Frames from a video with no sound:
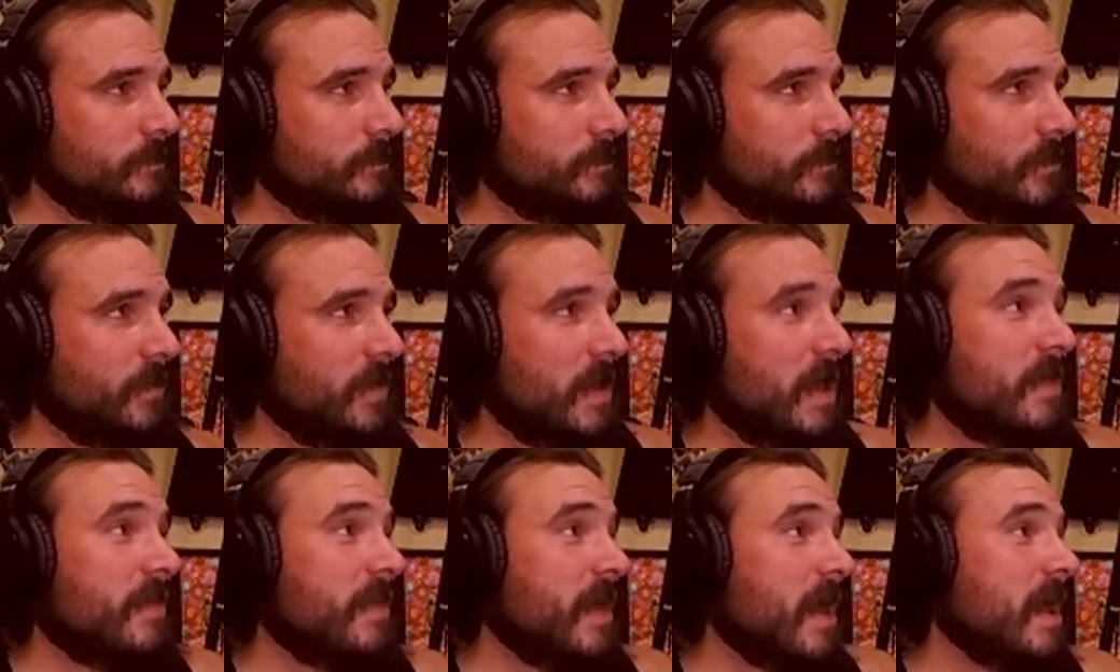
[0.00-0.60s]

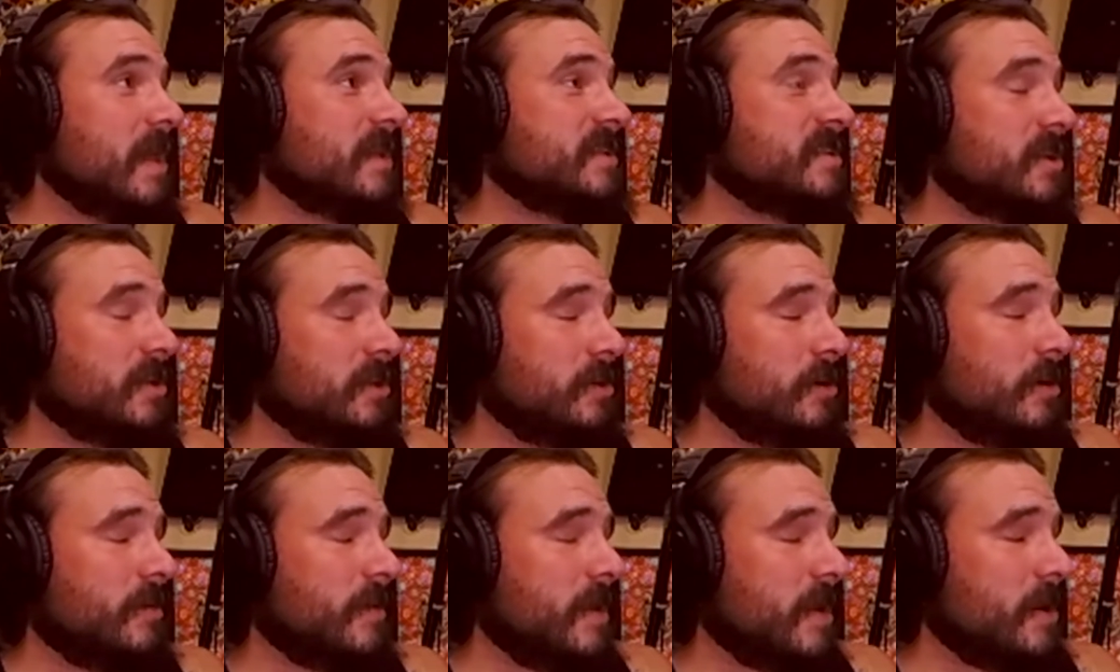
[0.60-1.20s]
It's
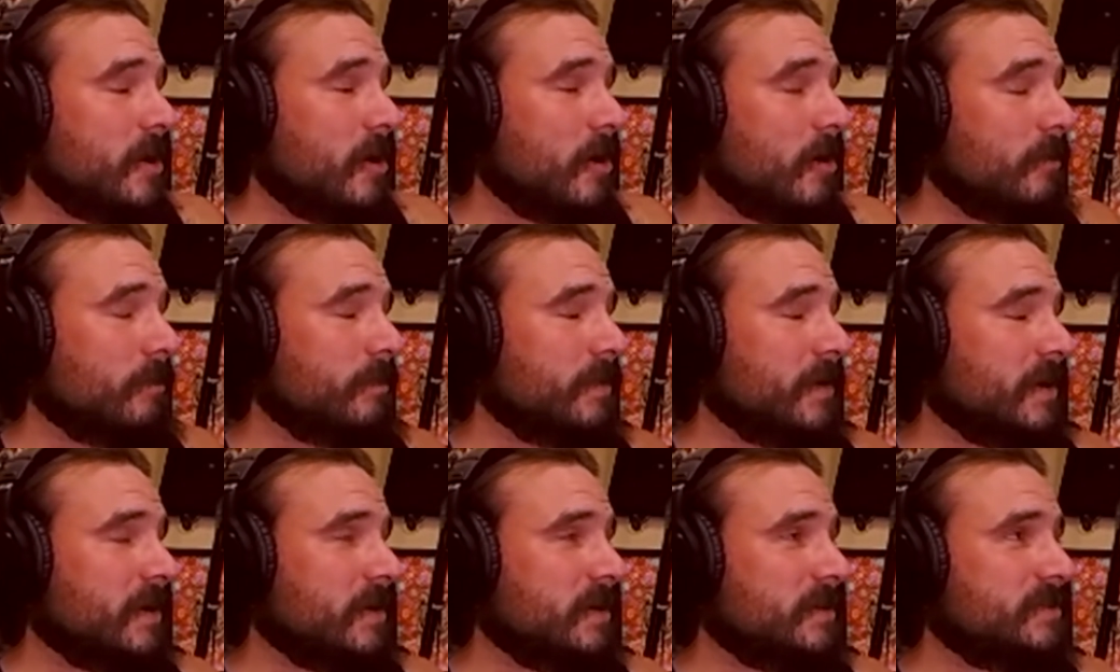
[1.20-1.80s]
clear they
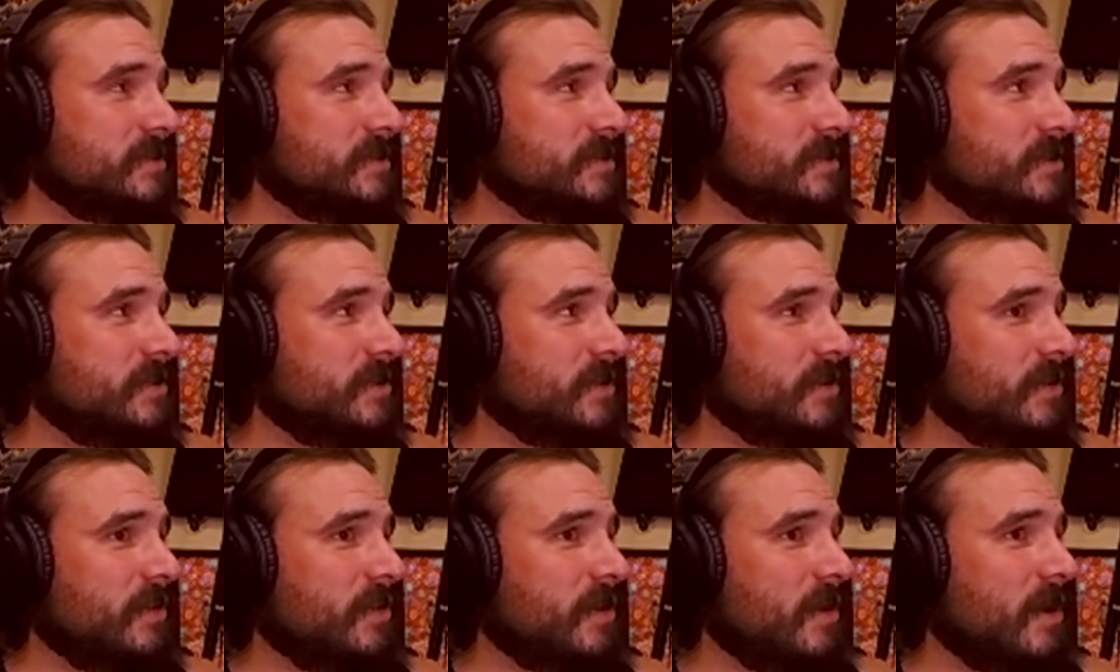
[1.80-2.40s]
don't, because
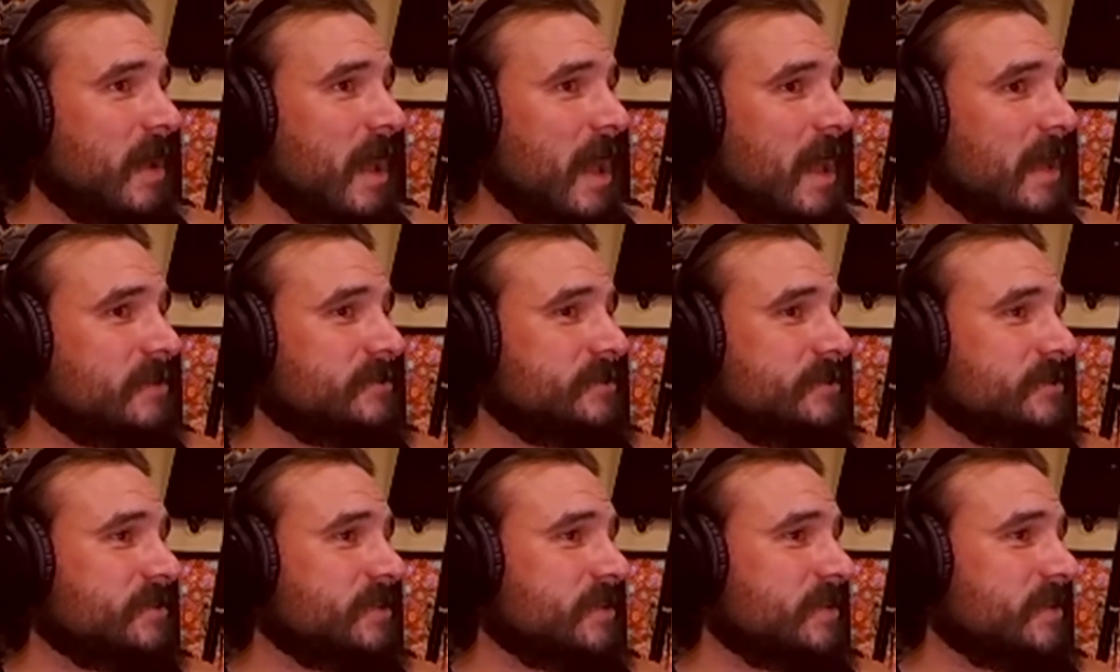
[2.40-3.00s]
the
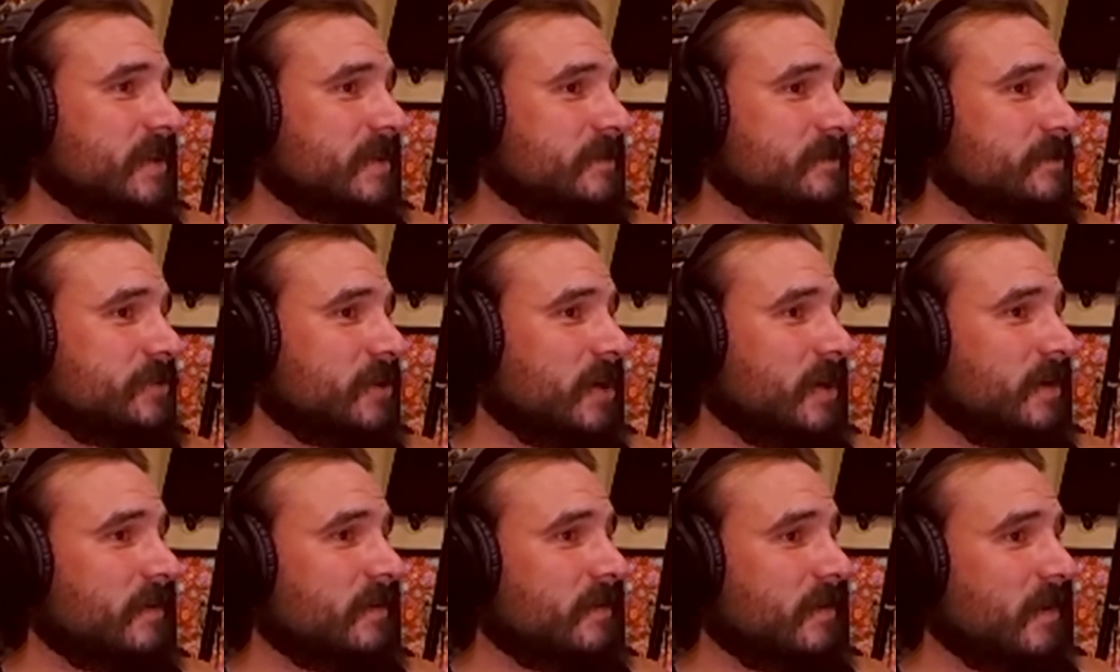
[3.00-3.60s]
actions that they've
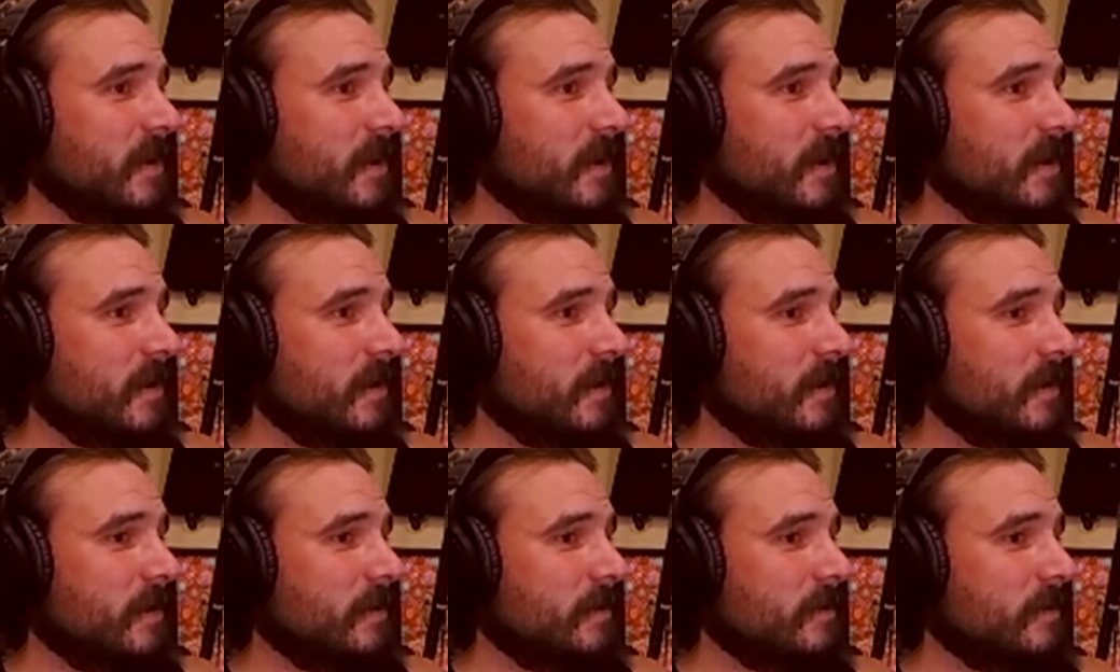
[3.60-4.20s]
tried to
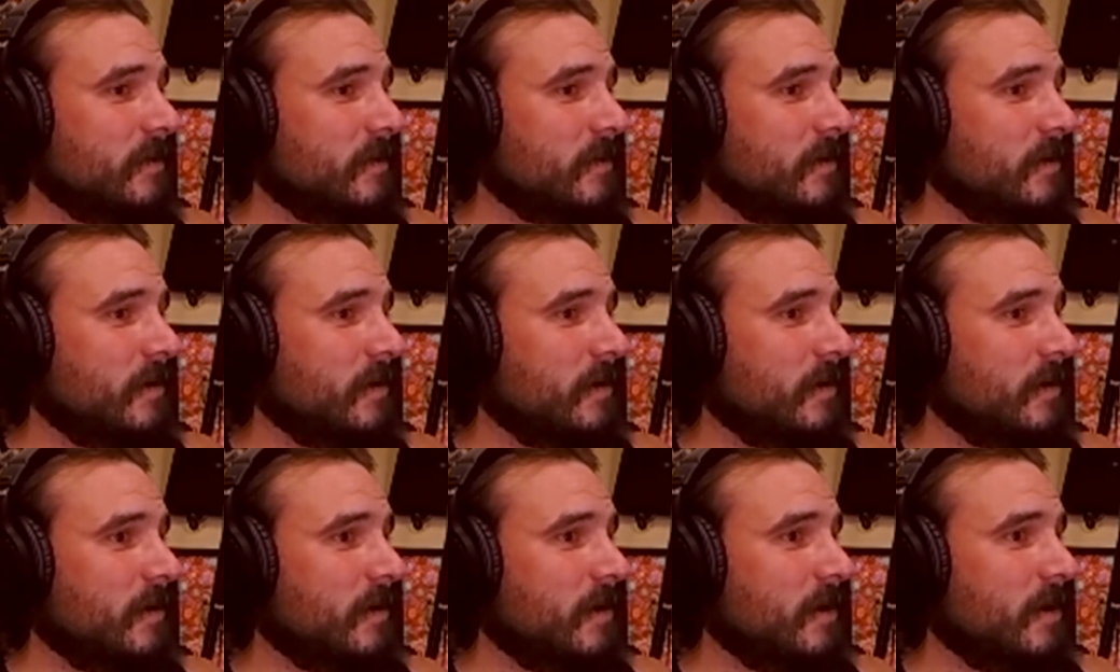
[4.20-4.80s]
take
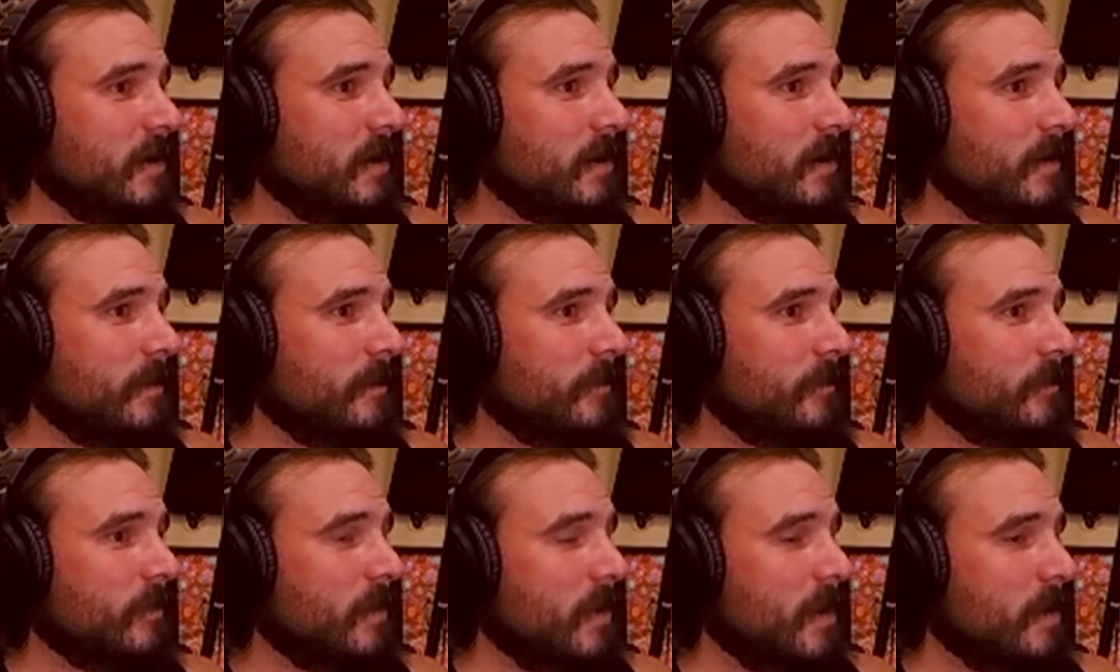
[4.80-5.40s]

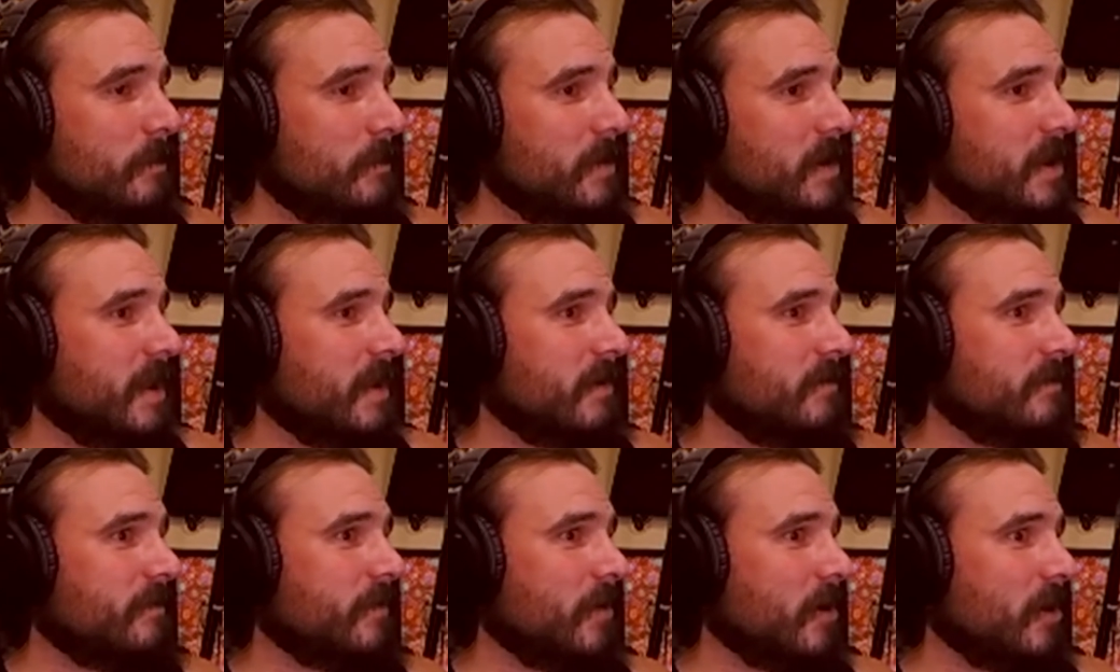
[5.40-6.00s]
to
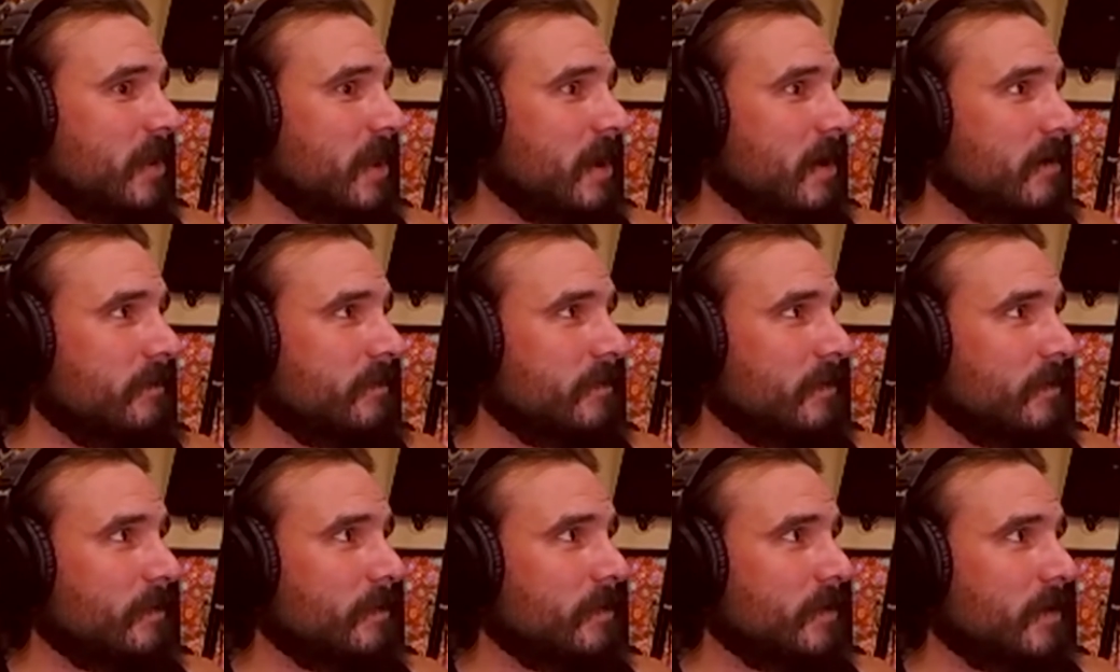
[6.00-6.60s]
mitigate fallout
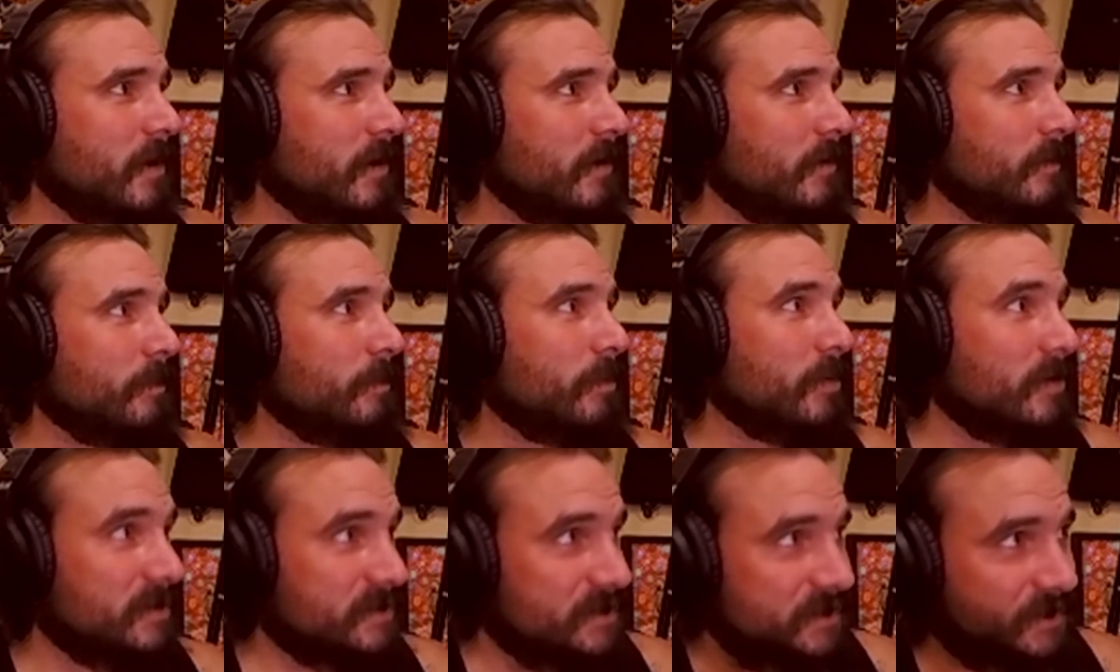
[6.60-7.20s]
from their
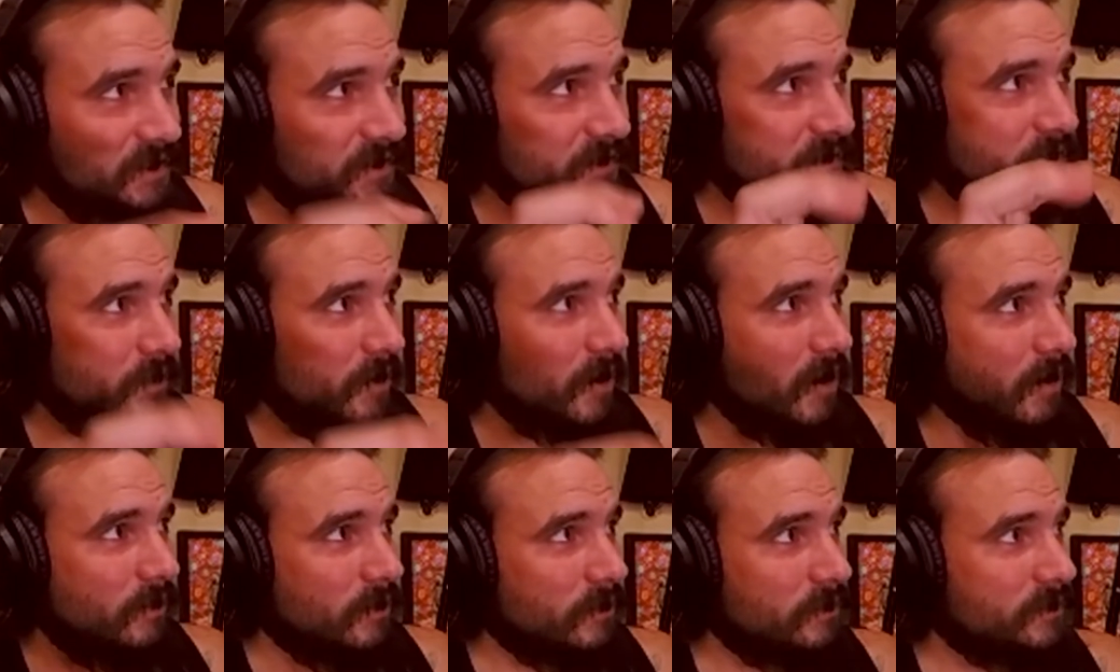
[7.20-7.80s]
perceived
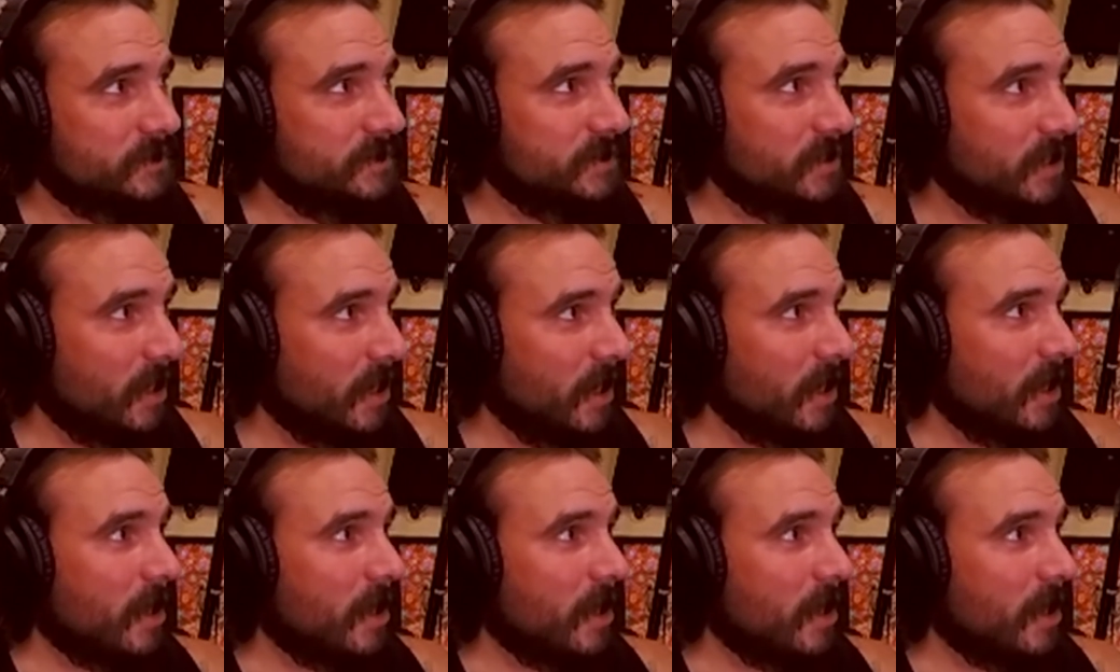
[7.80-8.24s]
problems